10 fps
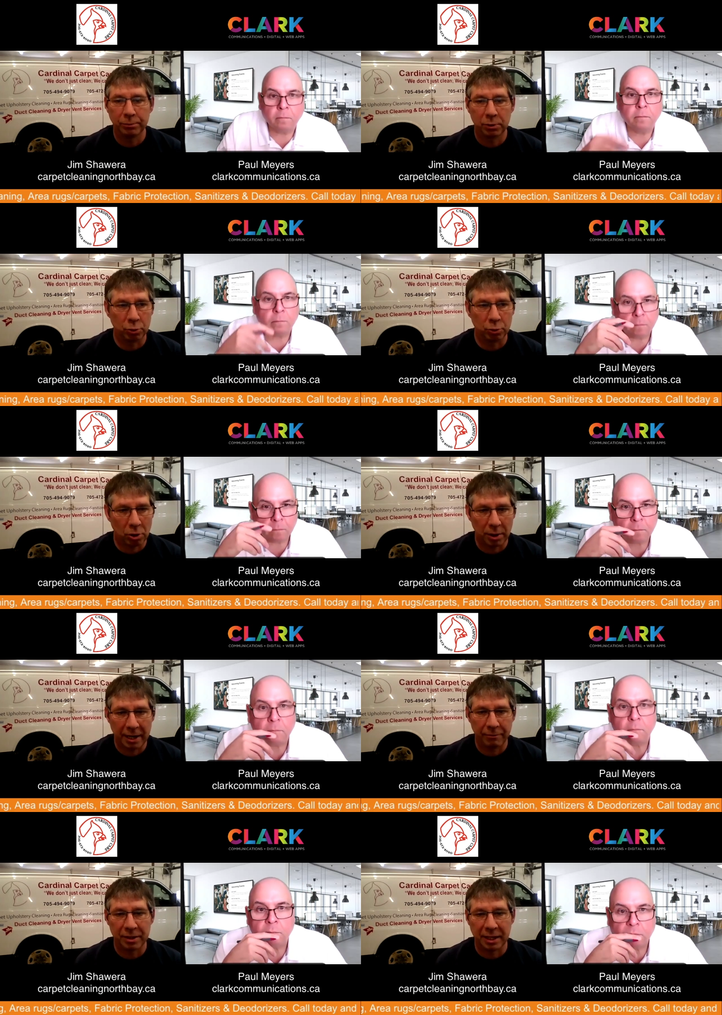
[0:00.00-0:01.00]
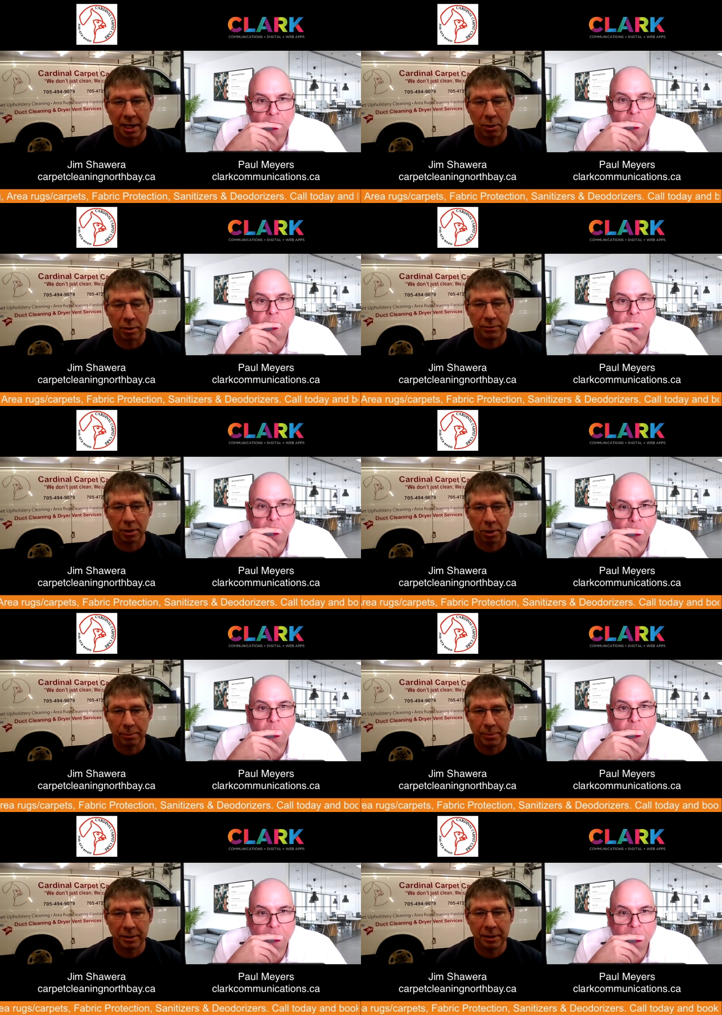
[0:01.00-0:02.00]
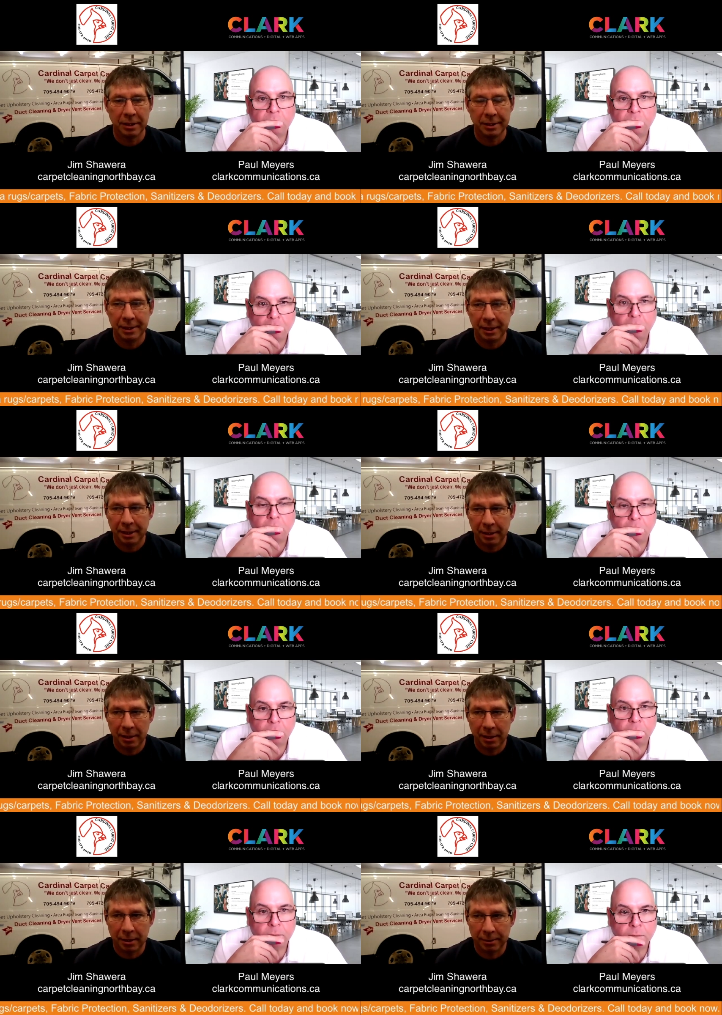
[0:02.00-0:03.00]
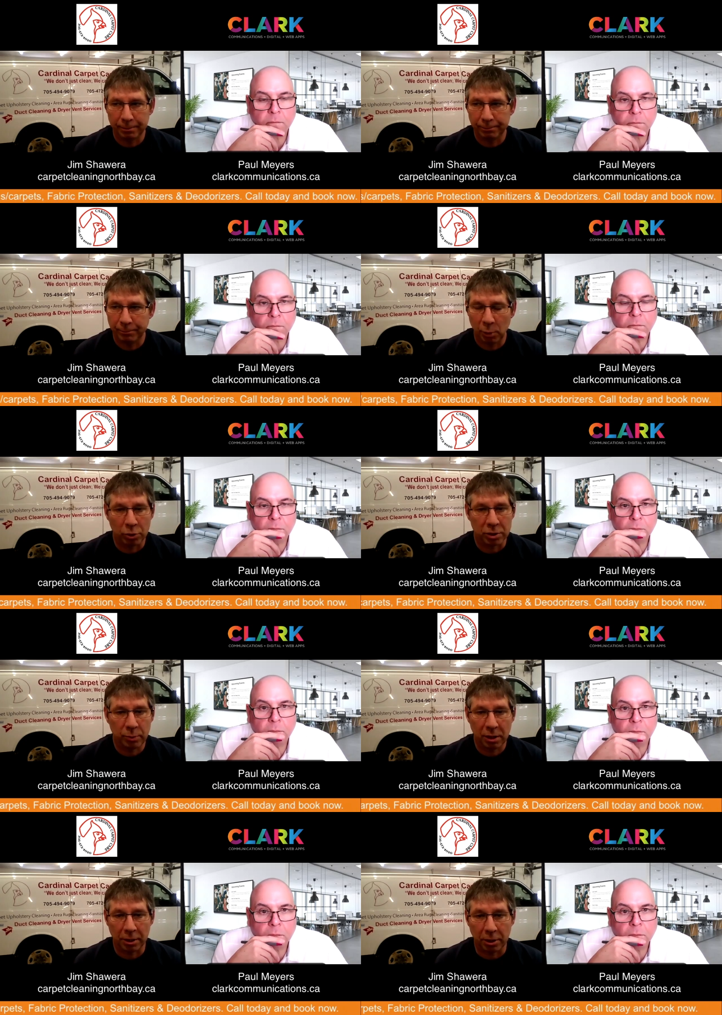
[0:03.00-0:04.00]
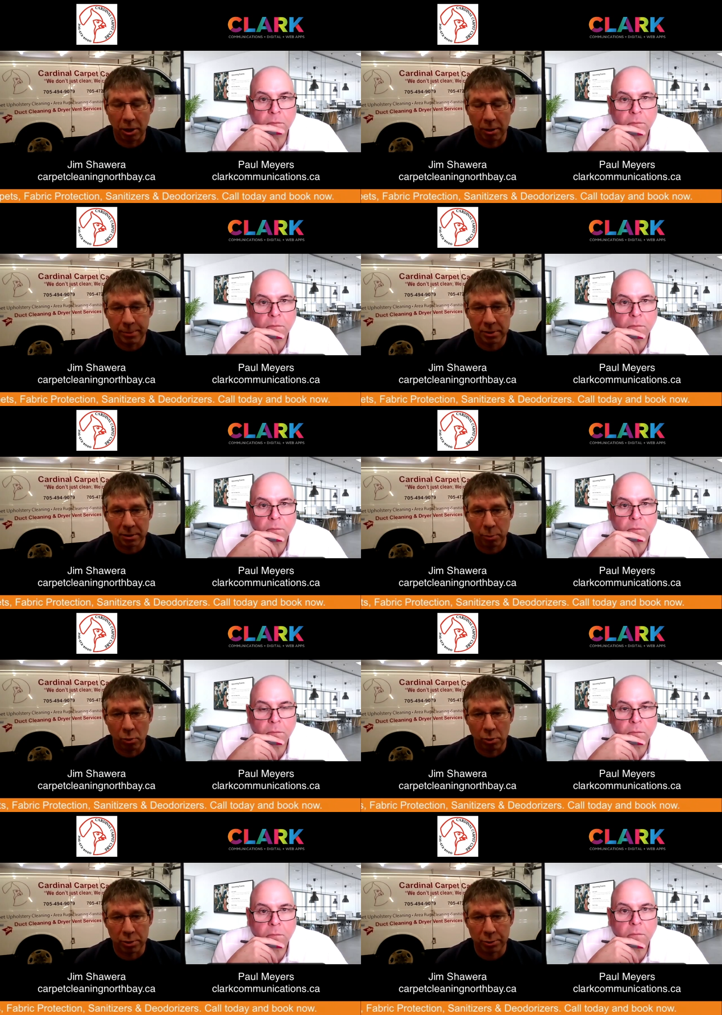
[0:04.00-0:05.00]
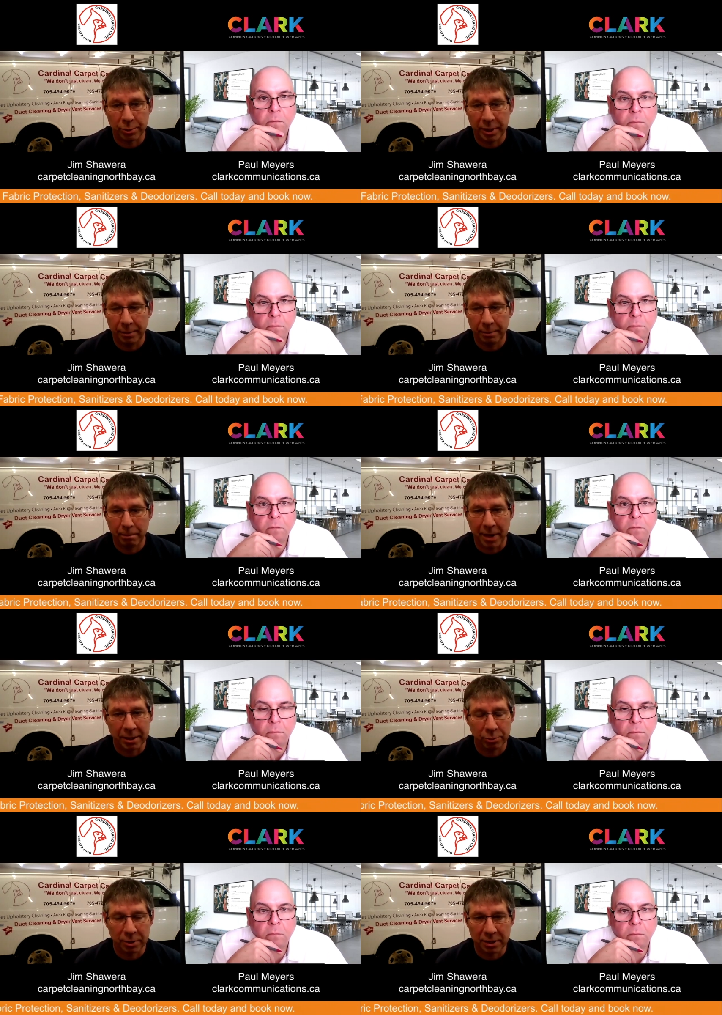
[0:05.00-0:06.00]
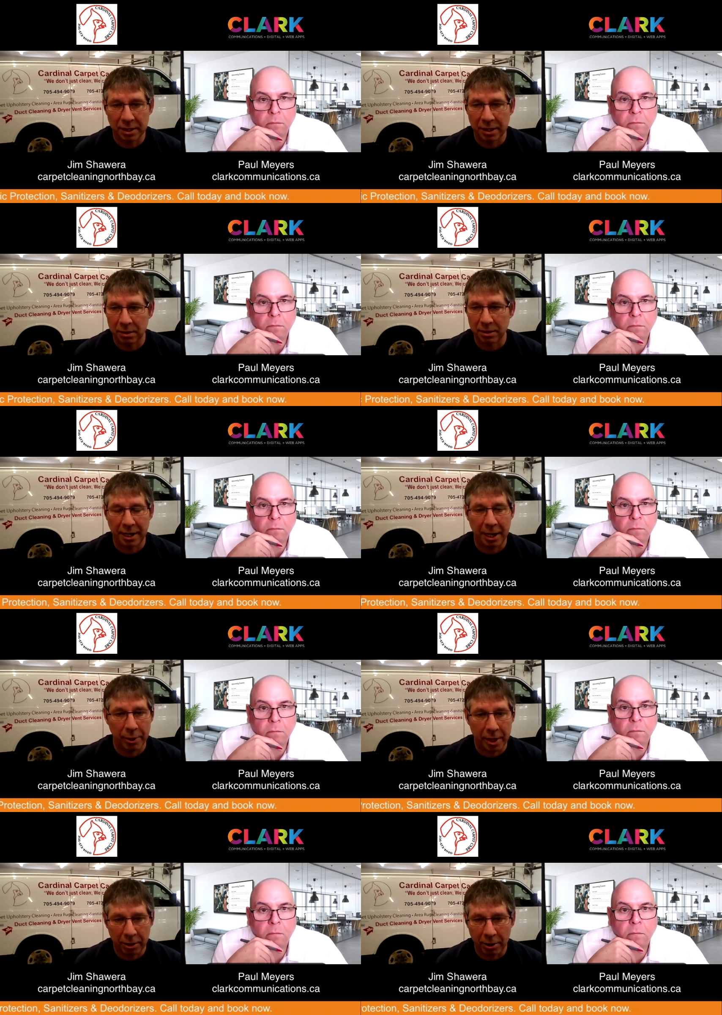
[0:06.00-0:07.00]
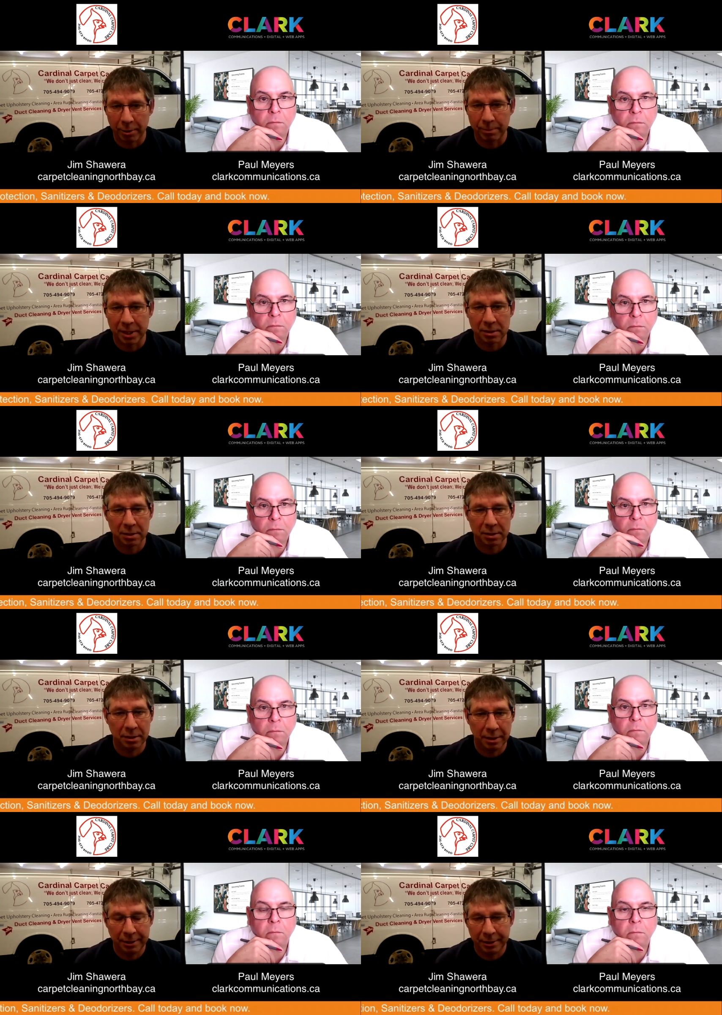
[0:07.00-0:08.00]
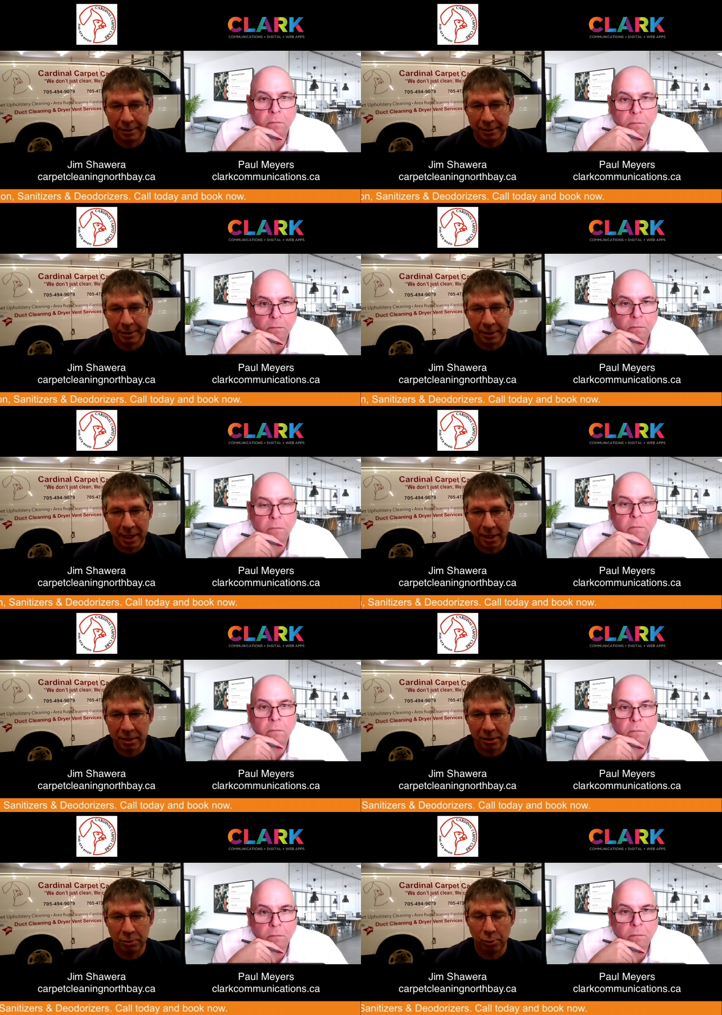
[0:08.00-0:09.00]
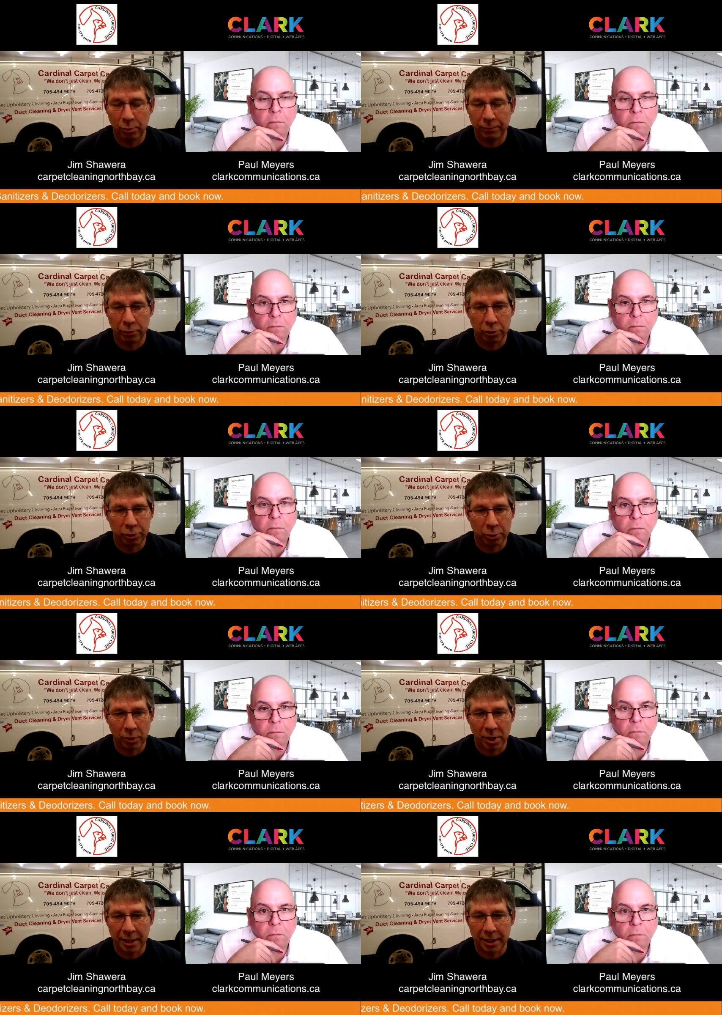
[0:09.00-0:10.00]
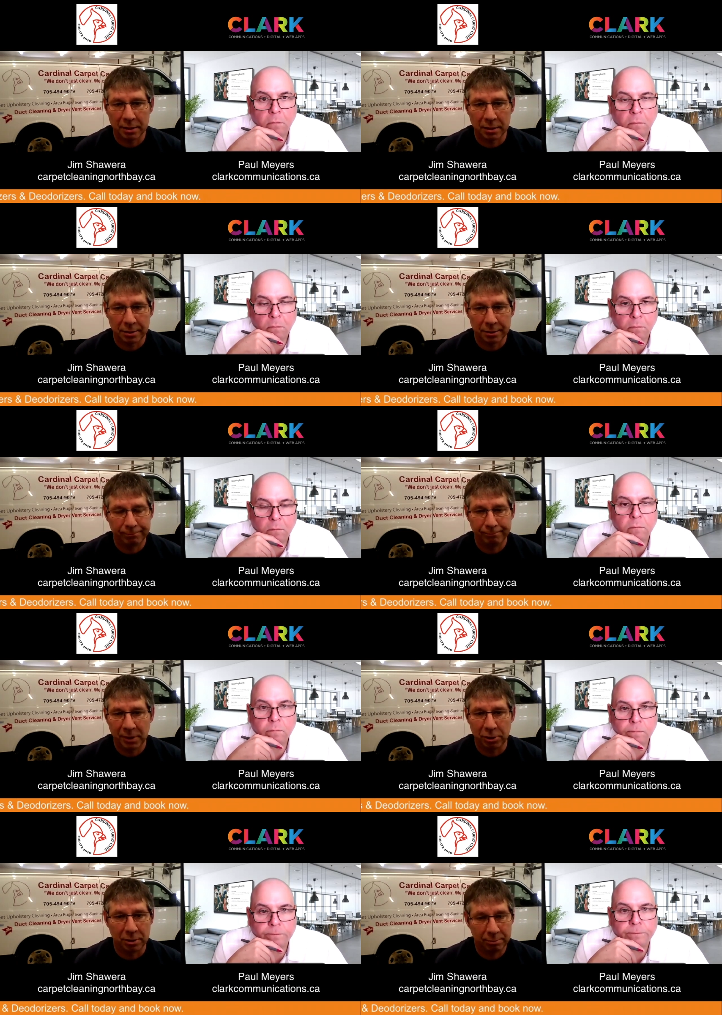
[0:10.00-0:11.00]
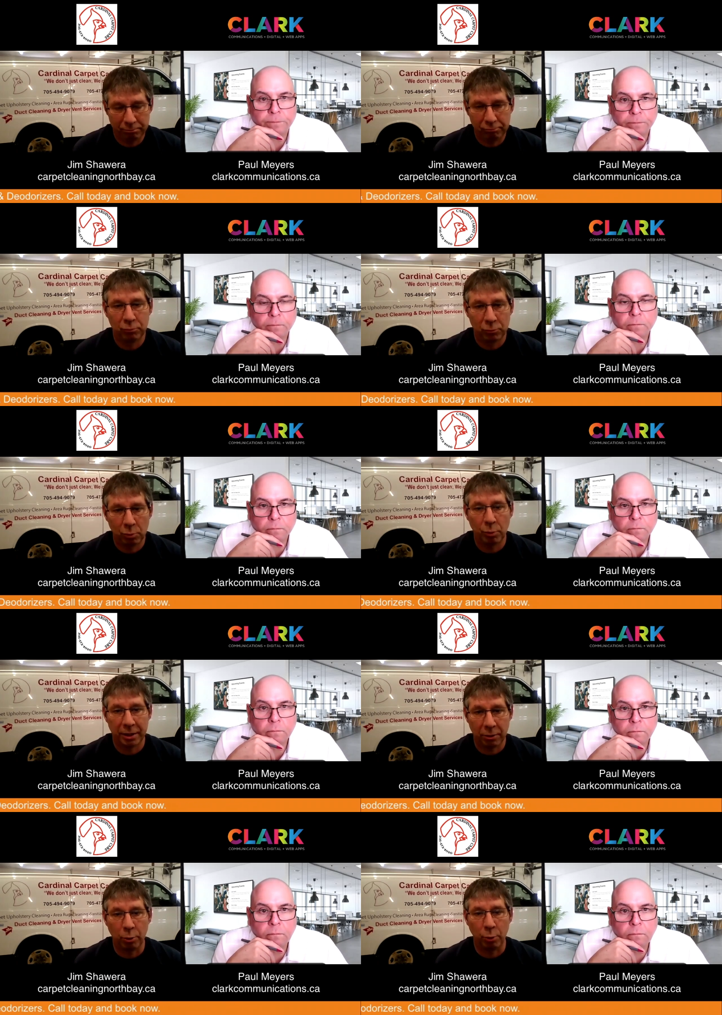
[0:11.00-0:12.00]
Speaker 1: to draw everything out of the carpet. Um, it works well on carpets, upholstery, mattresses, area carpets, anything to do furniture wise way to go